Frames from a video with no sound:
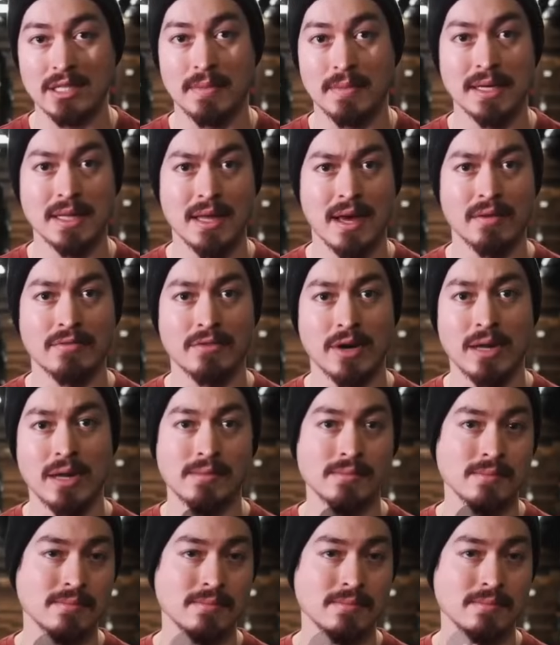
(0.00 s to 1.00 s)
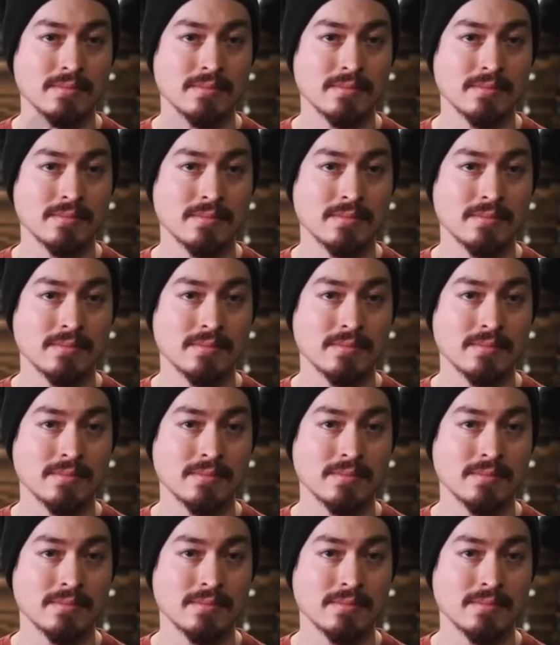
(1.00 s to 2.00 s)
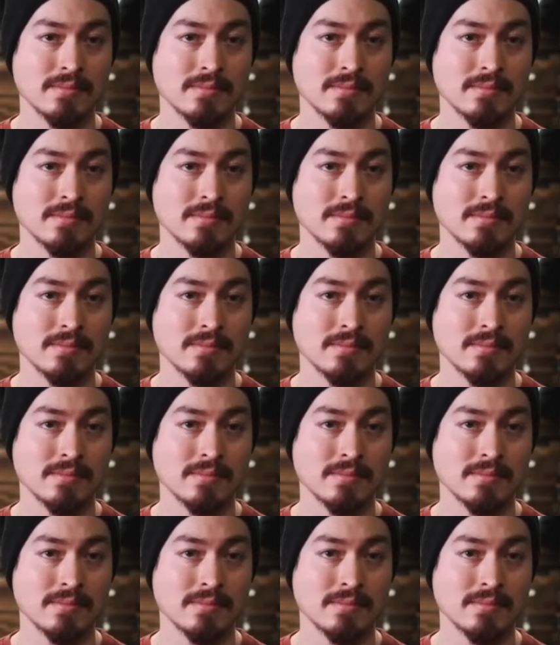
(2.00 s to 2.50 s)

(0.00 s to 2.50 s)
of my life, right? Hmm.